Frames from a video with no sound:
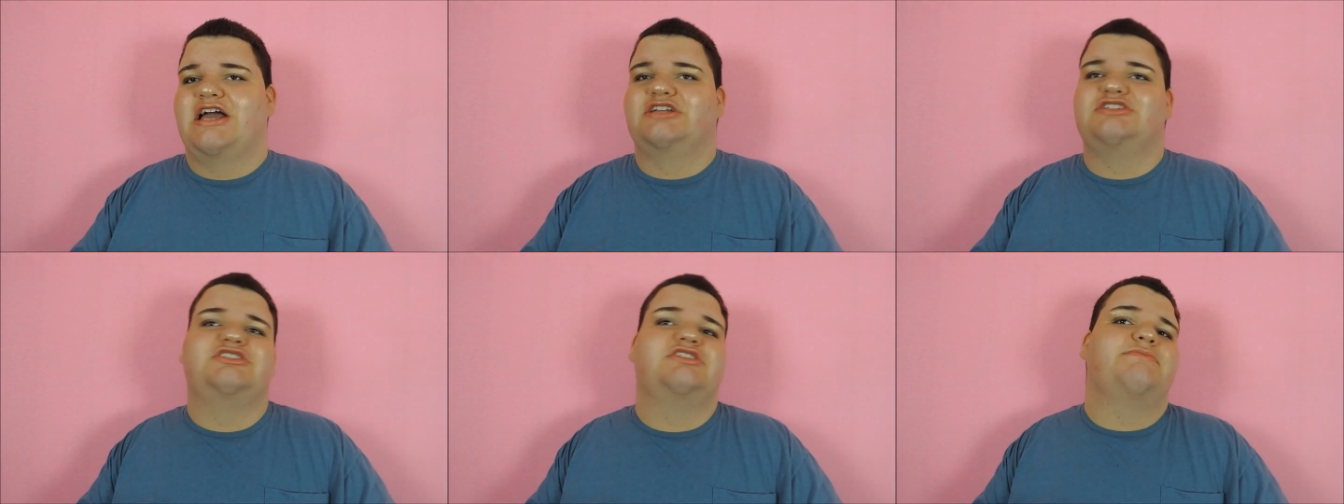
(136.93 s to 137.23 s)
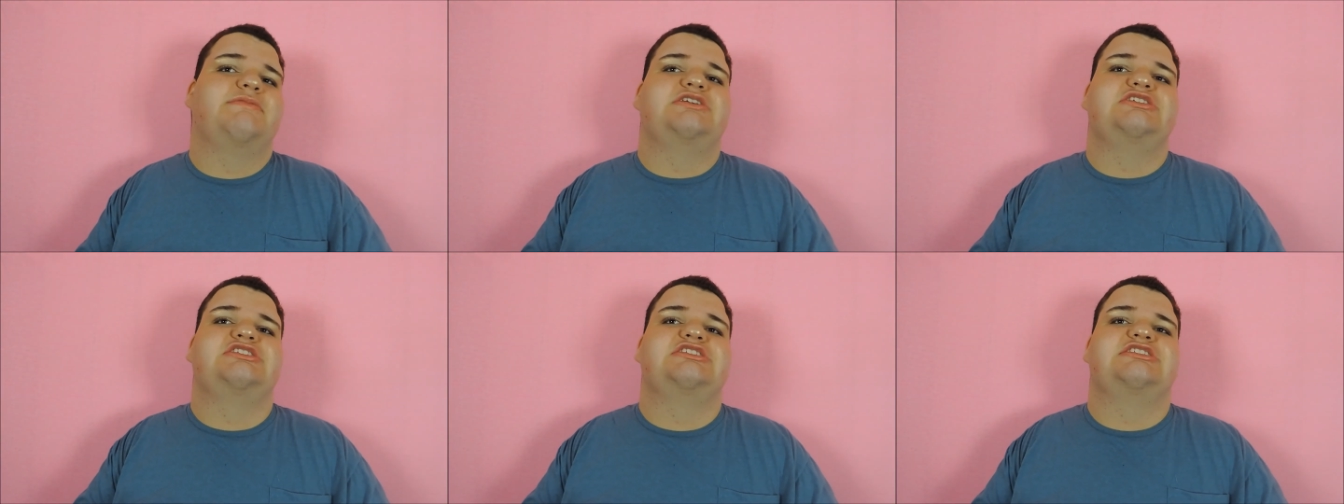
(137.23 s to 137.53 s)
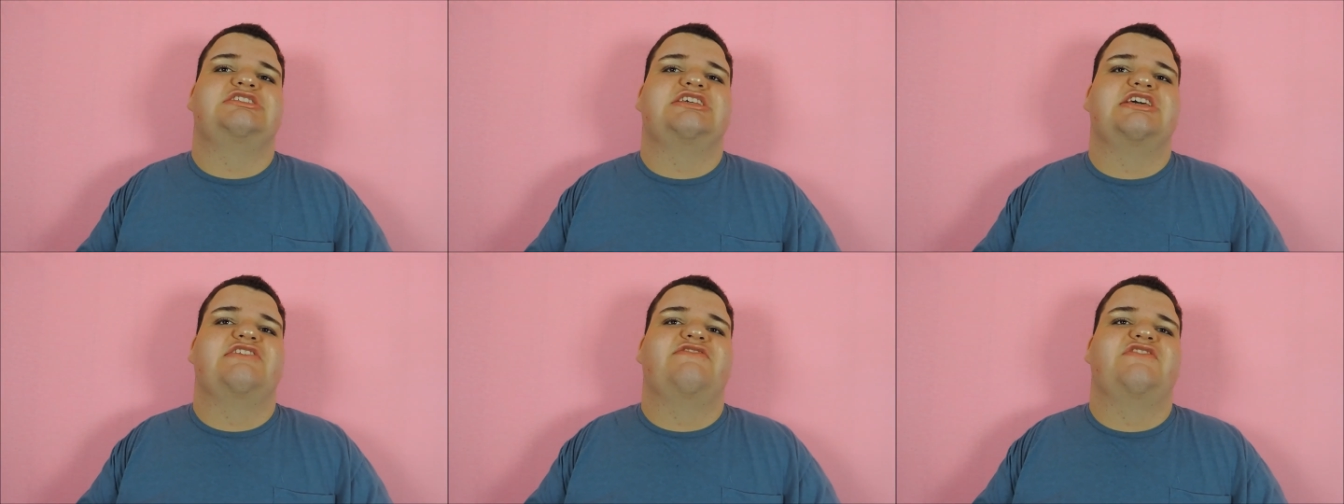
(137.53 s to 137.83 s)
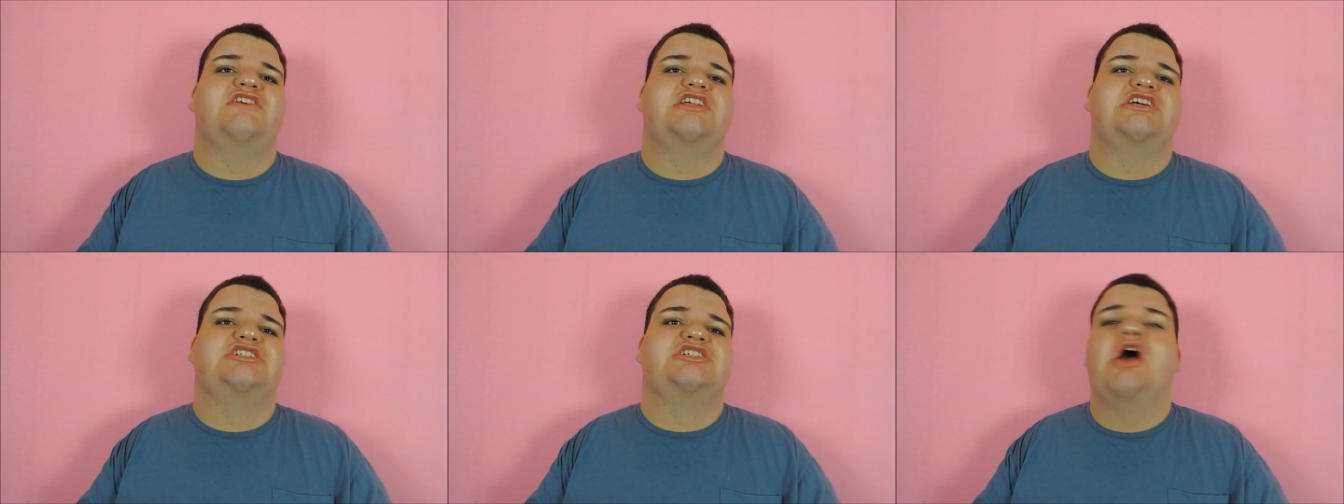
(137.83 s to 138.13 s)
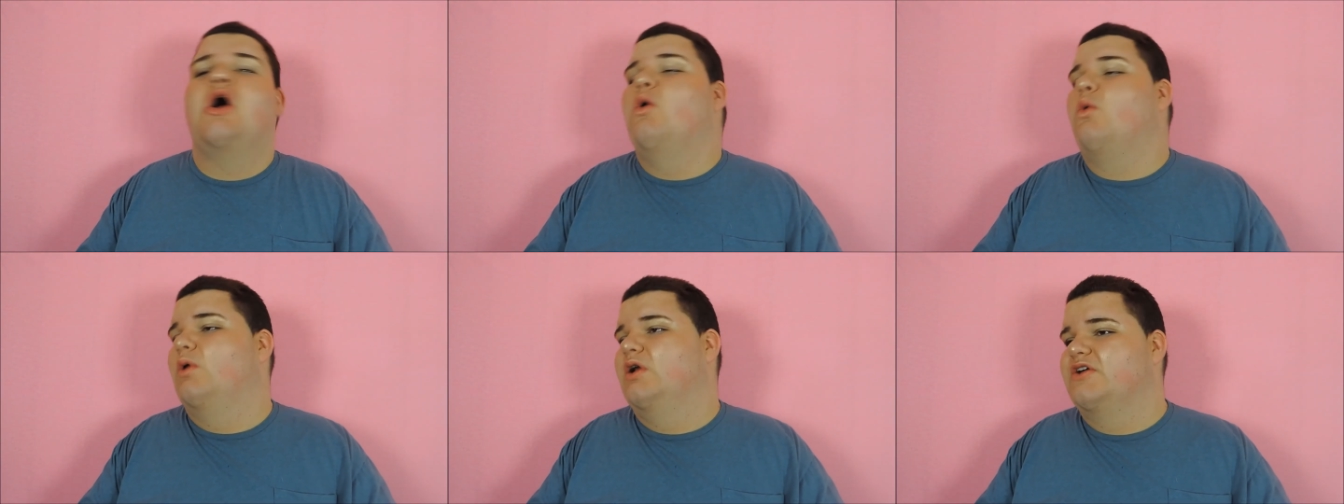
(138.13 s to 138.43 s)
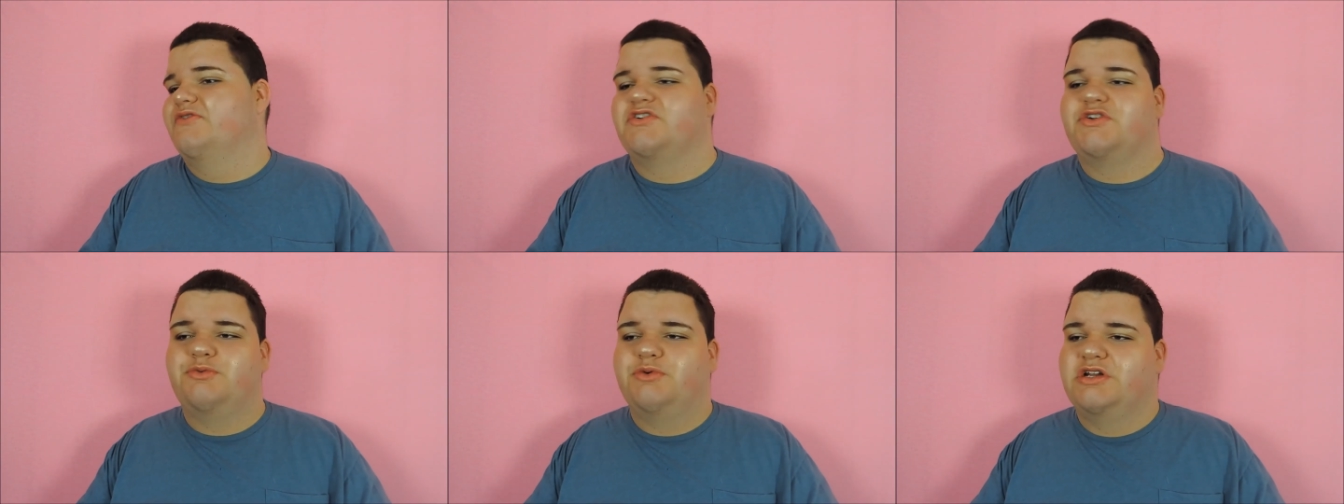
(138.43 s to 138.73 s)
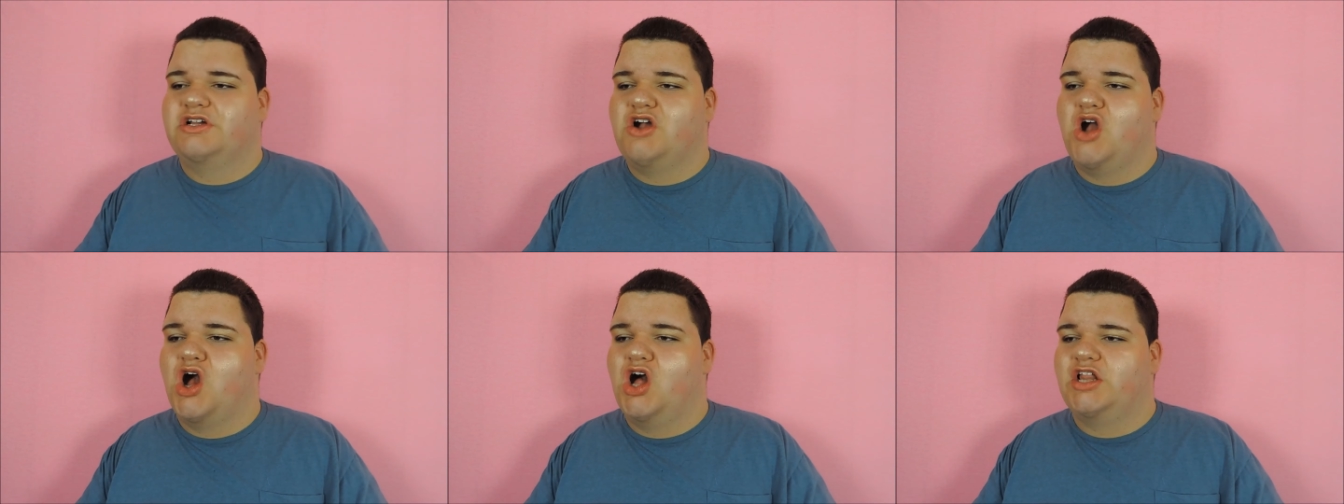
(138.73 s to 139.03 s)
extra dimension skin finish, whatever
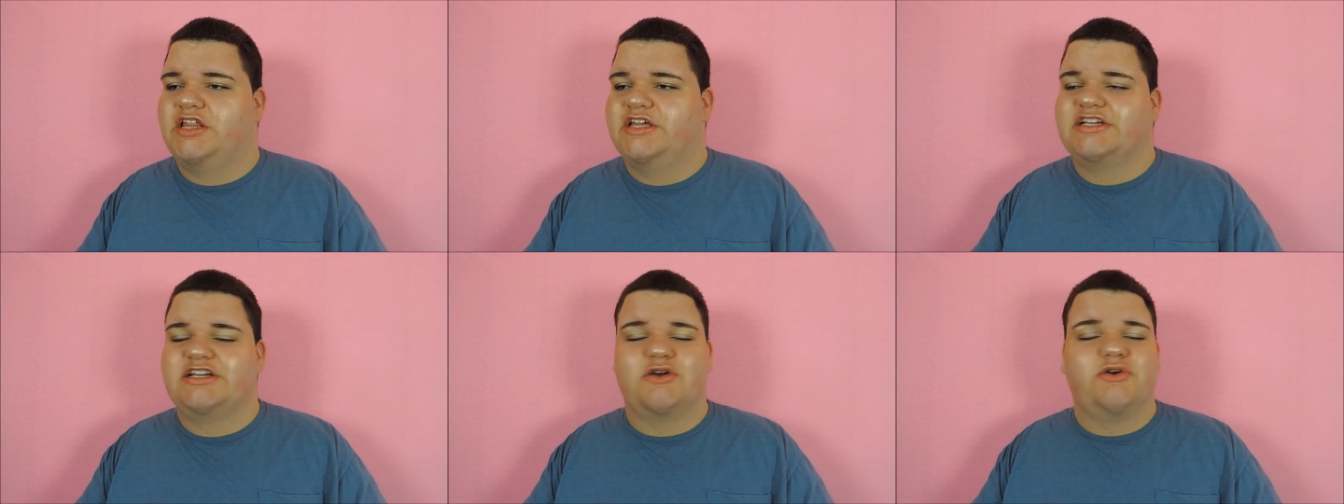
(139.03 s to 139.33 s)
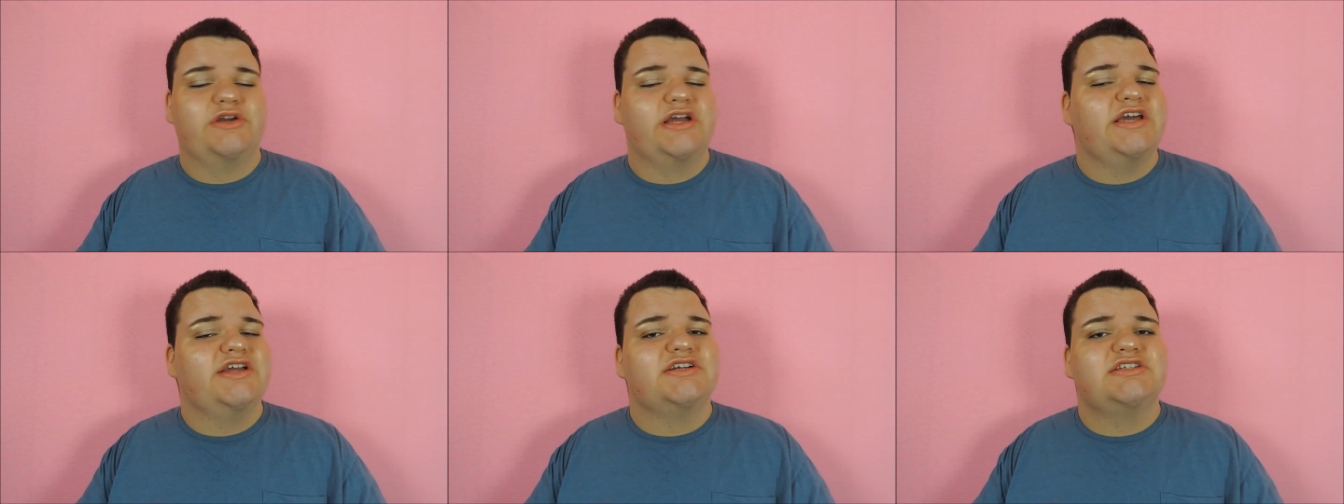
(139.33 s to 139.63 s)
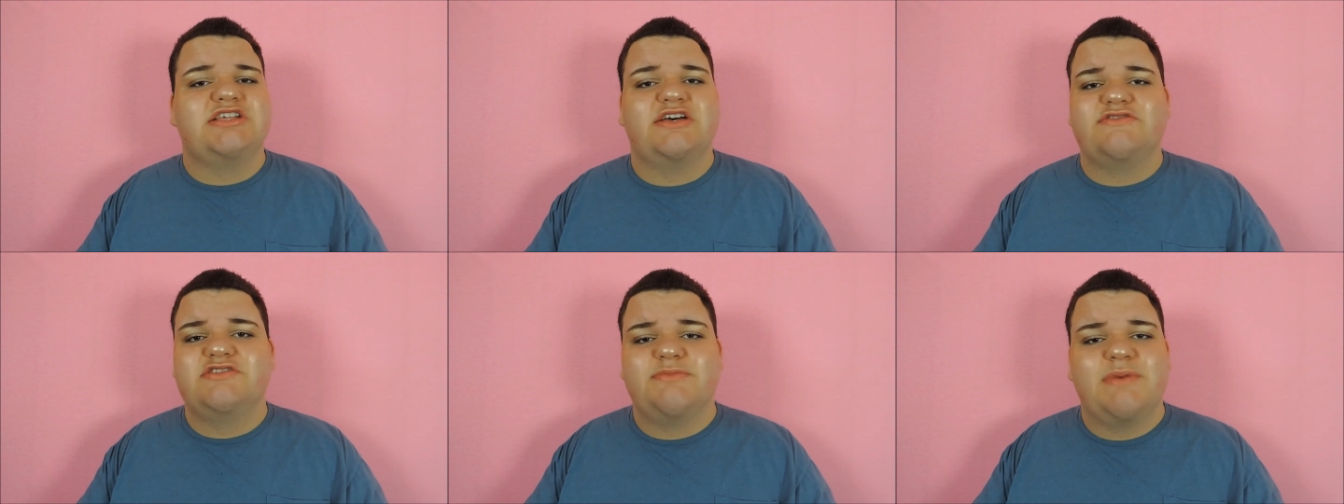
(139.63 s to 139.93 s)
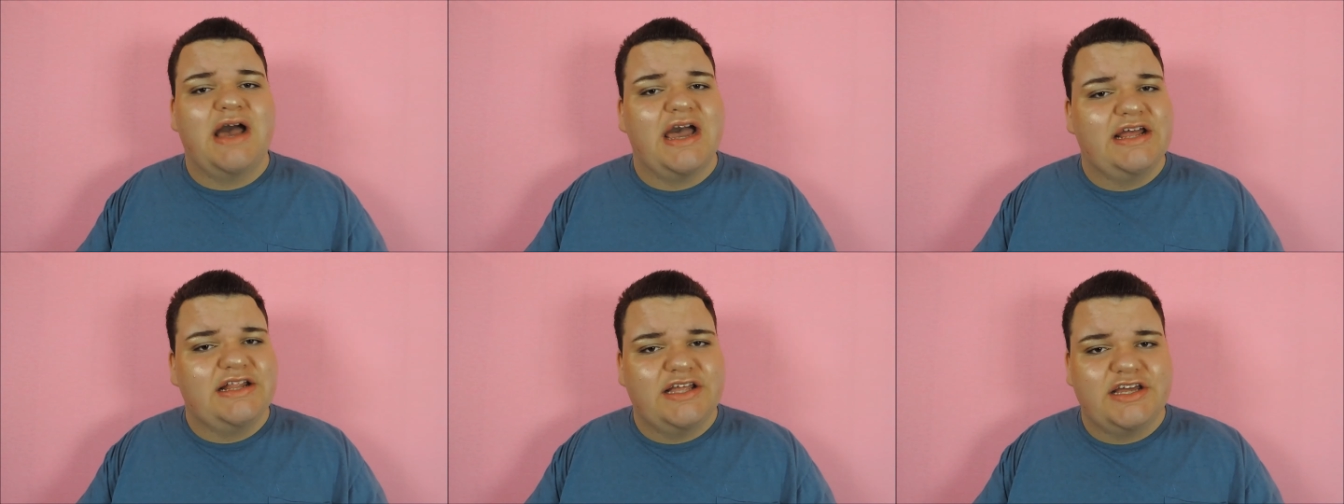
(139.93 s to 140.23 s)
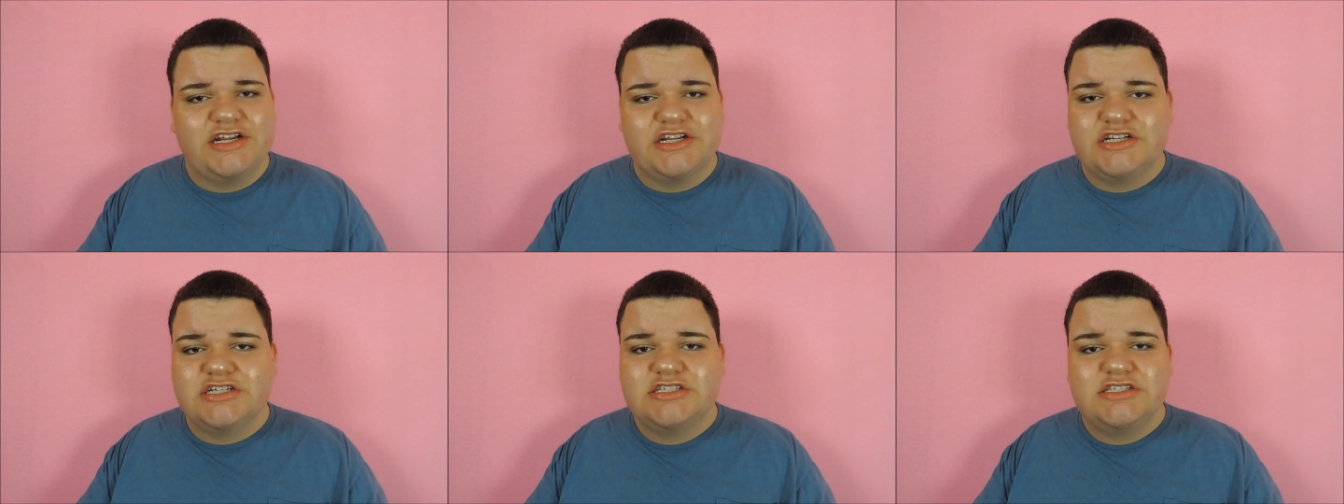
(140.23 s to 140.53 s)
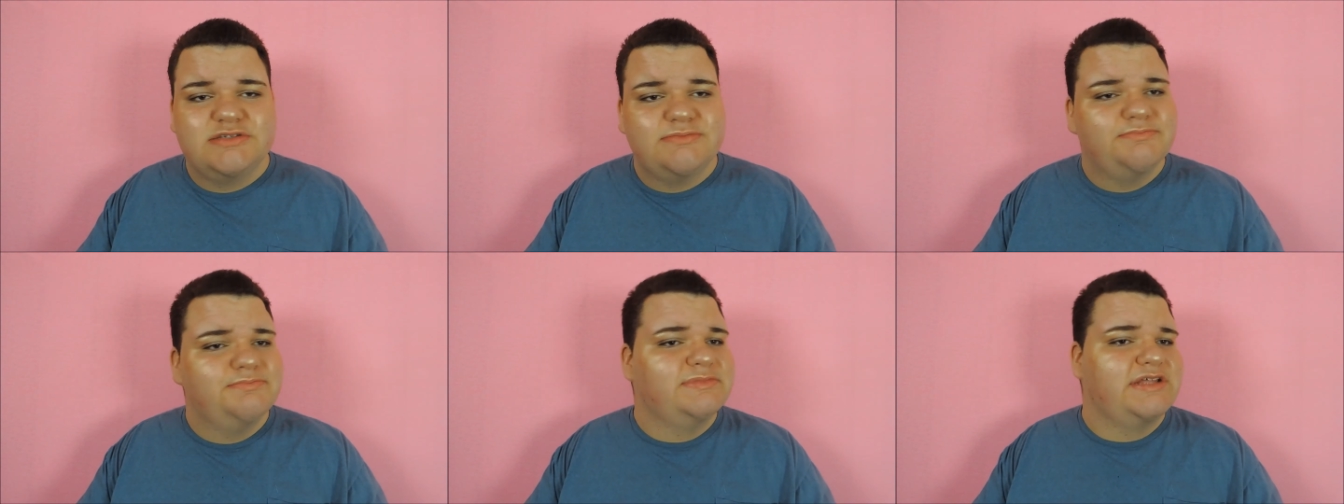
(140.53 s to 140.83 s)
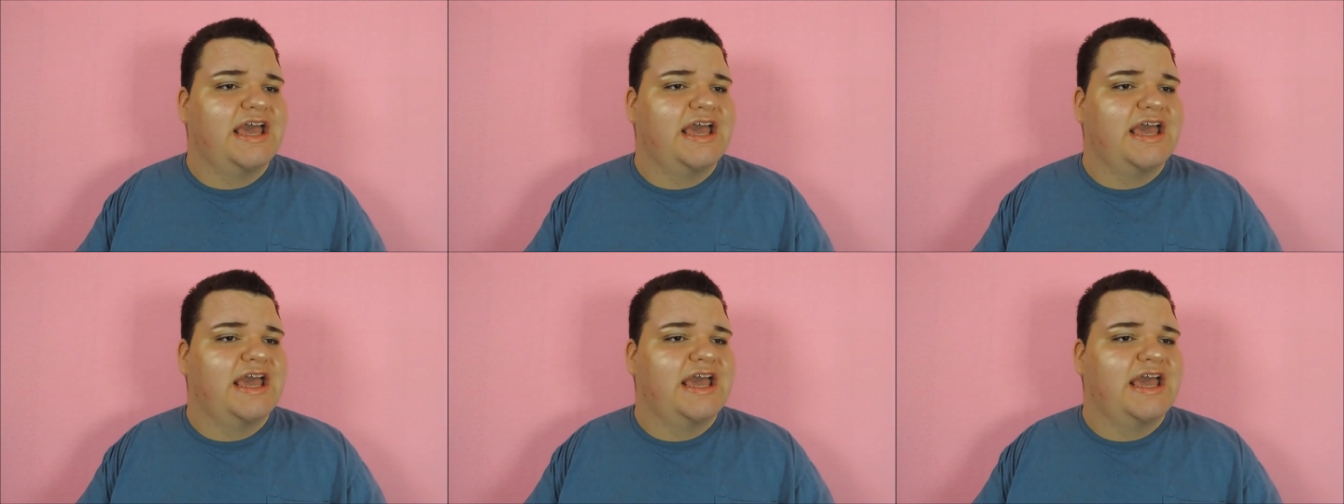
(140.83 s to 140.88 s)
you want to call it. Go get yourself some highlighters.